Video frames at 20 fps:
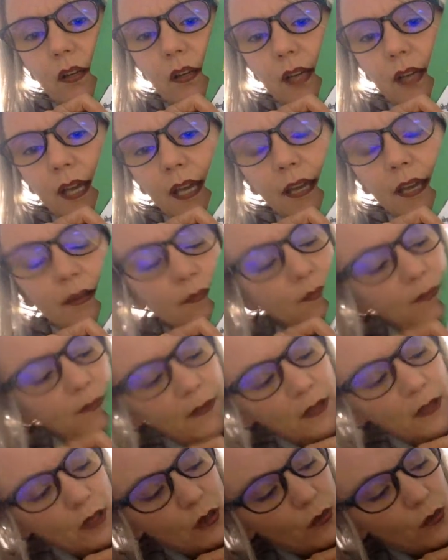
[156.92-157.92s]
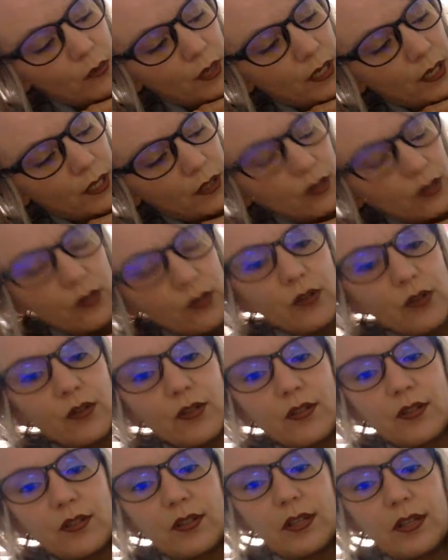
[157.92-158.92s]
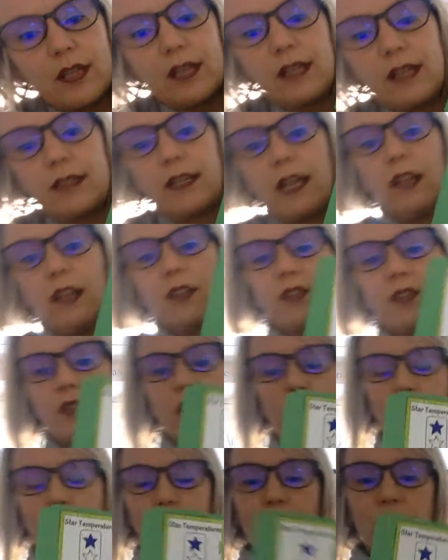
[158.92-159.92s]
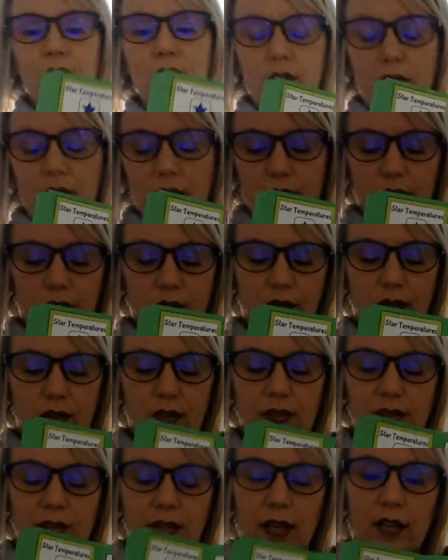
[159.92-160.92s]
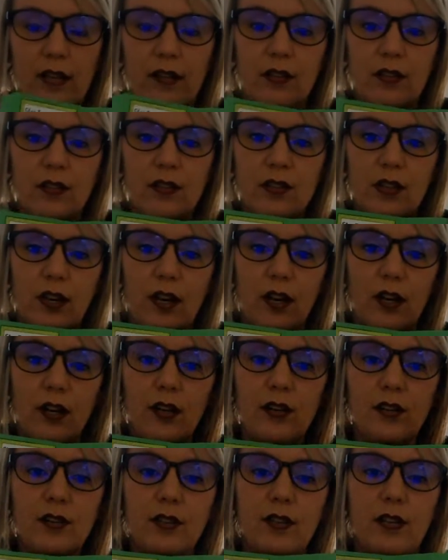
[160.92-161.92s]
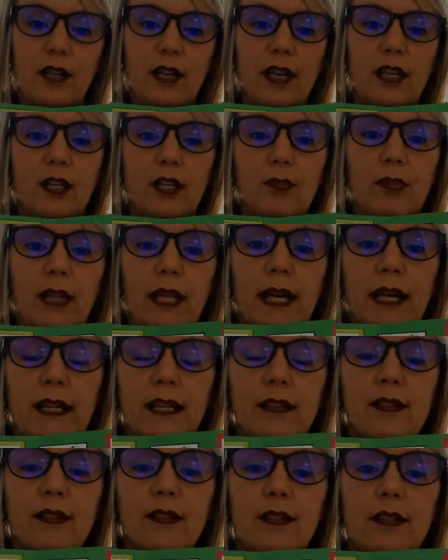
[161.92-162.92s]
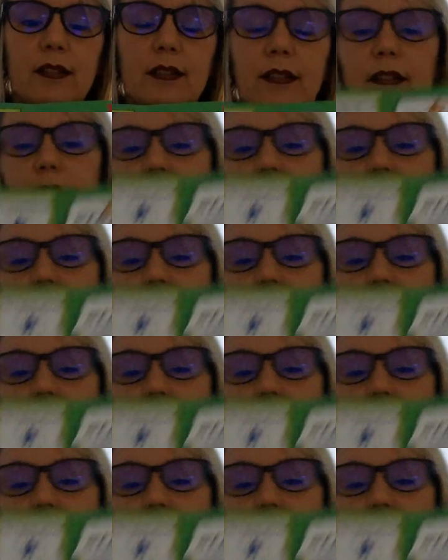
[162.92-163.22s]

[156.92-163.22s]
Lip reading: Okay, we use telescopes to study the stars and the planets.